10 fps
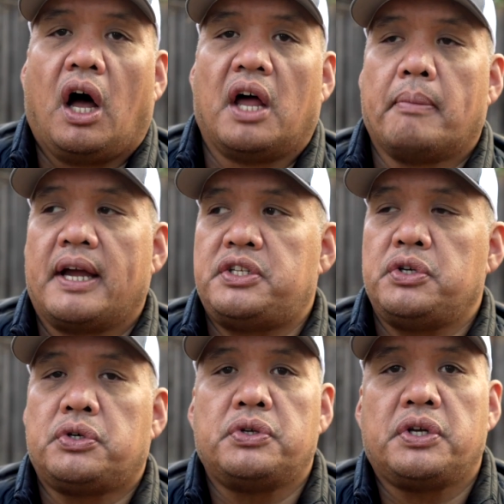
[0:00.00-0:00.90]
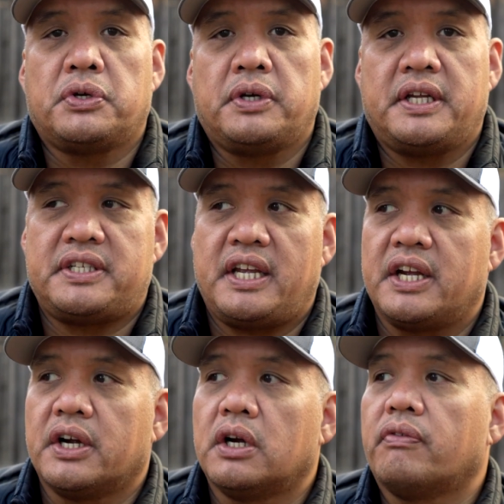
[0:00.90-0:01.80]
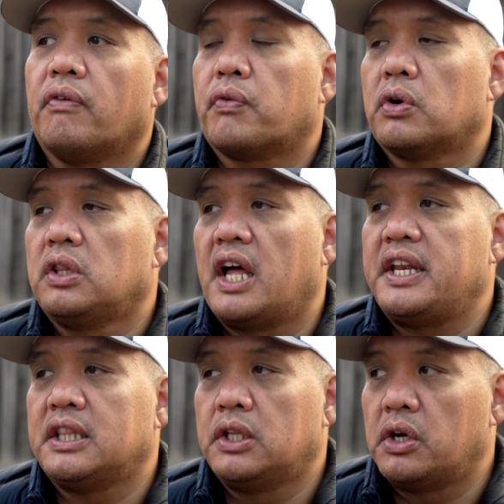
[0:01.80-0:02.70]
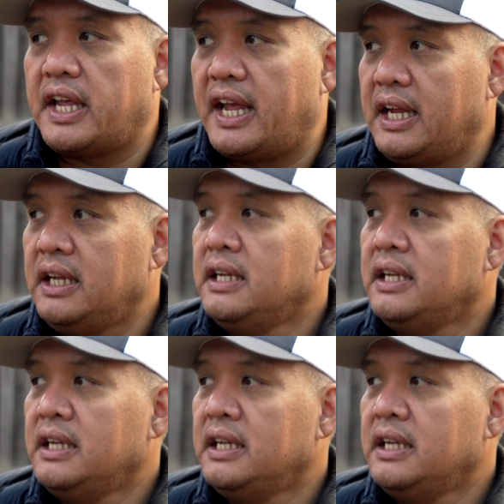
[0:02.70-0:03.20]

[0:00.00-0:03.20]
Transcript: on my two kunikunes here for Lonnie and Loke.